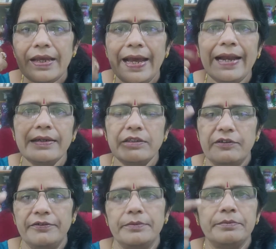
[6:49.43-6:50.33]
and
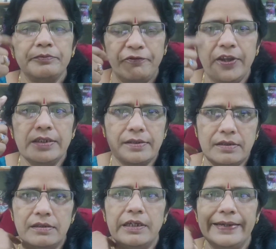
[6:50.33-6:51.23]
the
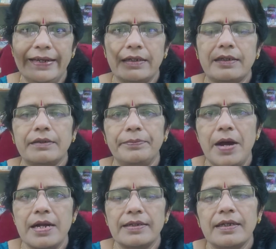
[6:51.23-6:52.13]
face, the neck
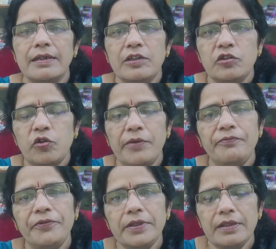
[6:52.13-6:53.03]
part. So
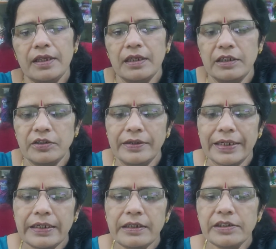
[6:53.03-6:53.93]
everything it
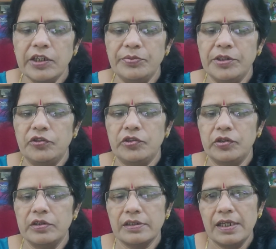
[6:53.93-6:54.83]
nicely
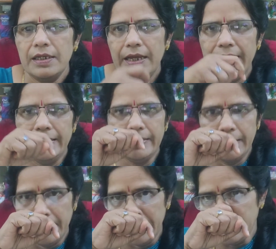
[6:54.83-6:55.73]
withdraws and
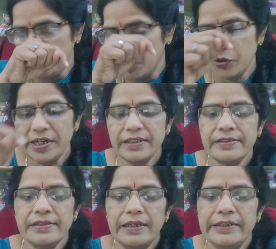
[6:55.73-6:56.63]
it
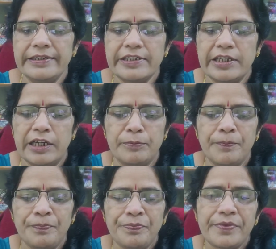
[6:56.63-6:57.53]
protects itself
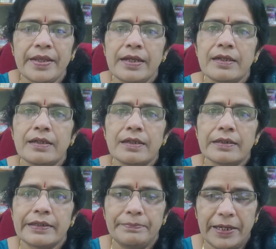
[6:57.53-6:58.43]

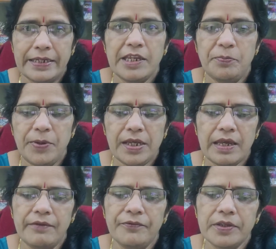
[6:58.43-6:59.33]
by keeping
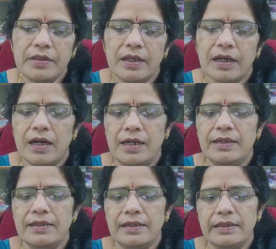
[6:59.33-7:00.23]
everything
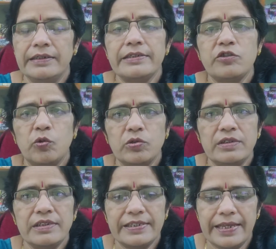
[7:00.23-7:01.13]
under its own
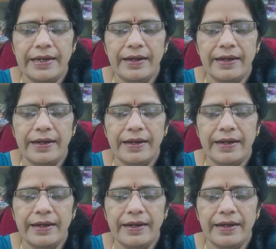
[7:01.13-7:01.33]
cell.